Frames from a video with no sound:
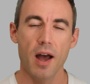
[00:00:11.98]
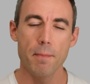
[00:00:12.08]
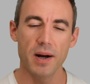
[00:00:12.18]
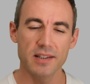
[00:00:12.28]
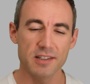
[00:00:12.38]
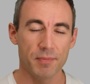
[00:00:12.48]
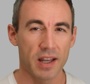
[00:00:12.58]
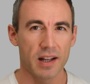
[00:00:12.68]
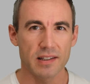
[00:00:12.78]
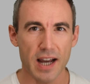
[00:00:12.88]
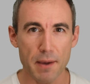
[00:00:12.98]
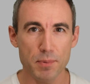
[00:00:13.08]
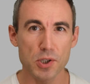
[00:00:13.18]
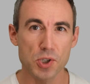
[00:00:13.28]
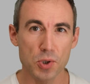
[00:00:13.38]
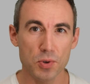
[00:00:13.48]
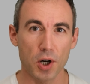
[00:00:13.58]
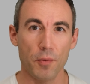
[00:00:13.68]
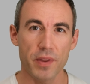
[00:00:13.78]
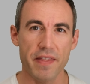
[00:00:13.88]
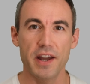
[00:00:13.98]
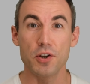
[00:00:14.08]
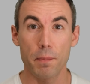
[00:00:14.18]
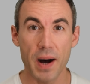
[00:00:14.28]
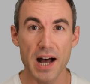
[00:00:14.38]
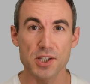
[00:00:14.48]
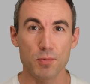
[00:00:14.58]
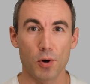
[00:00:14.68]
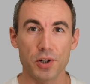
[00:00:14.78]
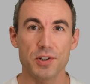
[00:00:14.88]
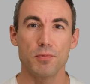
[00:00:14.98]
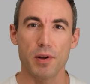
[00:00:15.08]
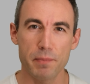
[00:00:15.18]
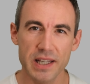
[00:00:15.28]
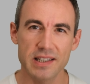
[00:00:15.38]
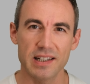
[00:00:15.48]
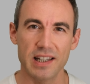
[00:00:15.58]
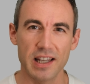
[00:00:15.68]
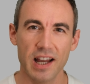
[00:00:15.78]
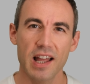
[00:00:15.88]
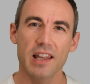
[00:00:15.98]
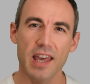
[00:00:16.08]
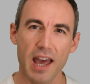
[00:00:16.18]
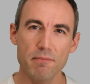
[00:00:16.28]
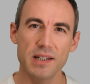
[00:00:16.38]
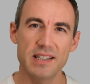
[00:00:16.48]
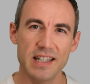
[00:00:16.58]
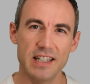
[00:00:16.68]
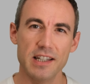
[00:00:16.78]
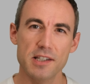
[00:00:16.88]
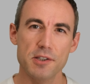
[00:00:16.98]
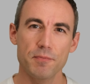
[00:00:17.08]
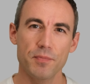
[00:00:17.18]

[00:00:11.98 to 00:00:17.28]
But typing sudo and then your password repeatedly can be tedious.